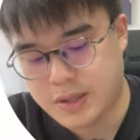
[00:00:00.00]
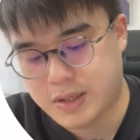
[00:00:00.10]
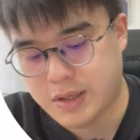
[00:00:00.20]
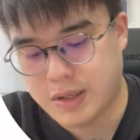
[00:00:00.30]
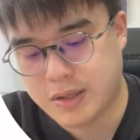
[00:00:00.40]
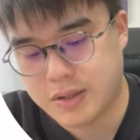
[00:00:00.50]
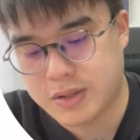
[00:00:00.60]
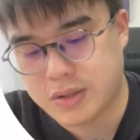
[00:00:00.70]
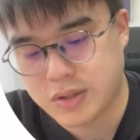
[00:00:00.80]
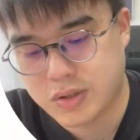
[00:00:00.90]
Okay,
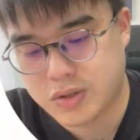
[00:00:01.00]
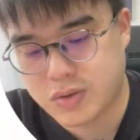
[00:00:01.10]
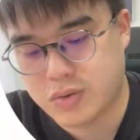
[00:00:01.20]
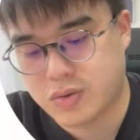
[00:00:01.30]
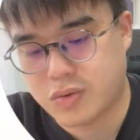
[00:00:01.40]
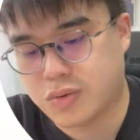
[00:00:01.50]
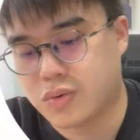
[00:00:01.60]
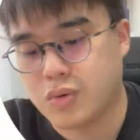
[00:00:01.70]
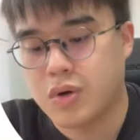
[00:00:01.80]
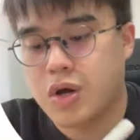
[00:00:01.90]

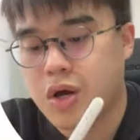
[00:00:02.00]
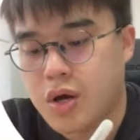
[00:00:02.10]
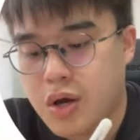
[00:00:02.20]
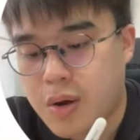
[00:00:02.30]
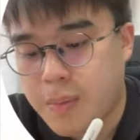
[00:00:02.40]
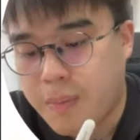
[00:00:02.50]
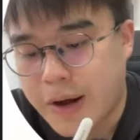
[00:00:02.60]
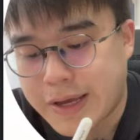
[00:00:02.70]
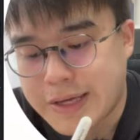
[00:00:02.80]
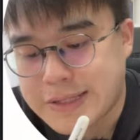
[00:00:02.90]
so
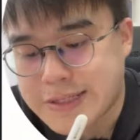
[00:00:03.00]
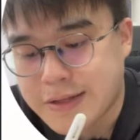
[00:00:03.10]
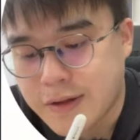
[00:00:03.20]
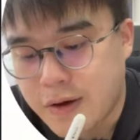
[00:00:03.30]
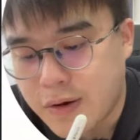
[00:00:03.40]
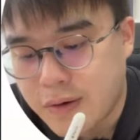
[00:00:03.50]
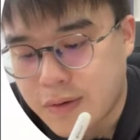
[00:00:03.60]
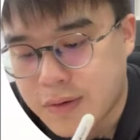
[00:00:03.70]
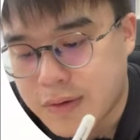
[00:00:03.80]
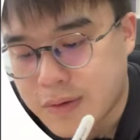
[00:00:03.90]
brackets and
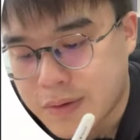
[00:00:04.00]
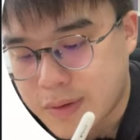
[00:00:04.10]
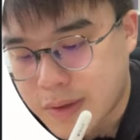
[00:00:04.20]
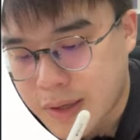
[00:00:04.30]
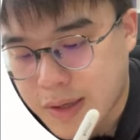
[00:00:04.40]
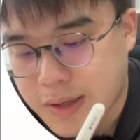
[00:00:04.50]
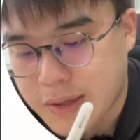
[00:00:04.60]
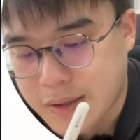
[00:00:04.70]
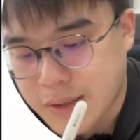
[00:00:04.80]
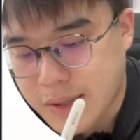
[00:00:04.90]
all,
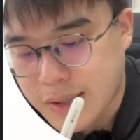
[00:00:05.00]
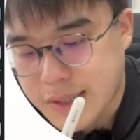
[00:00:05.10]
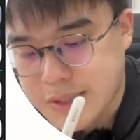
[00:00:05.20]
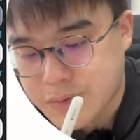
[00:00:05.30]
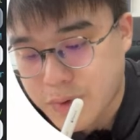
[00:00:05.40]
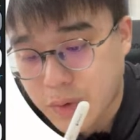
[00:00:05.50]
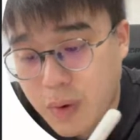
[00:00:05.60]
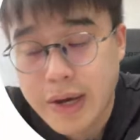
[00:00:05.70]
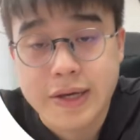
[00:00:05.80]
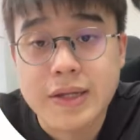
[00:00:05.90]
okay, is
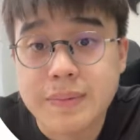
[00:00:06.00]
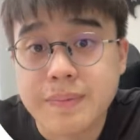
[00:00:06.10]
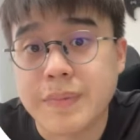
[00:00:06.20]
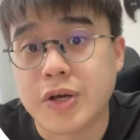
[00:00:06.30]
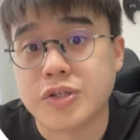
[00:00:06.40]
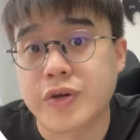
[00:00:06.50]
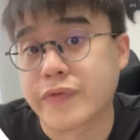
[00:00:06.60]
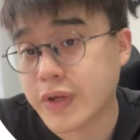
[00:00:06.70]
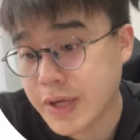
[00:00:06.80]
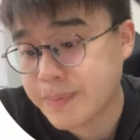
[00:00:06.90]
required because you have
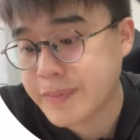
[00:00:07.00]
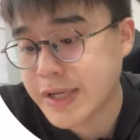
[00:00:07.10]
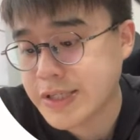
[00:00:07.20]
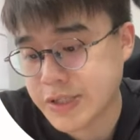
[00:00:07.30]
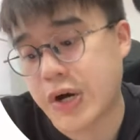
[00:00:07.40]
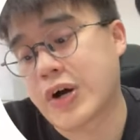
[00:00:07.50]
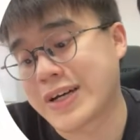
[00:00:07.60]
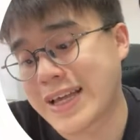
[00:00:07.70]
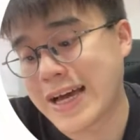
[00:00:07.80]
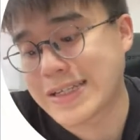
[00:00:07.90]
to keep things
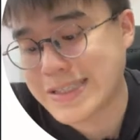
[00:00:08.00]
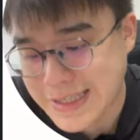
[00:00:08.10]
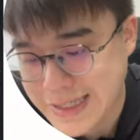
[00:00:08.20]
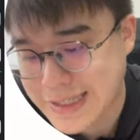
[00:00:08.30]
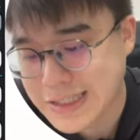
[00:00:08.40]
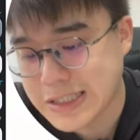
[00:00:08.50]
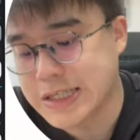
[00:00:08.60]
organized here.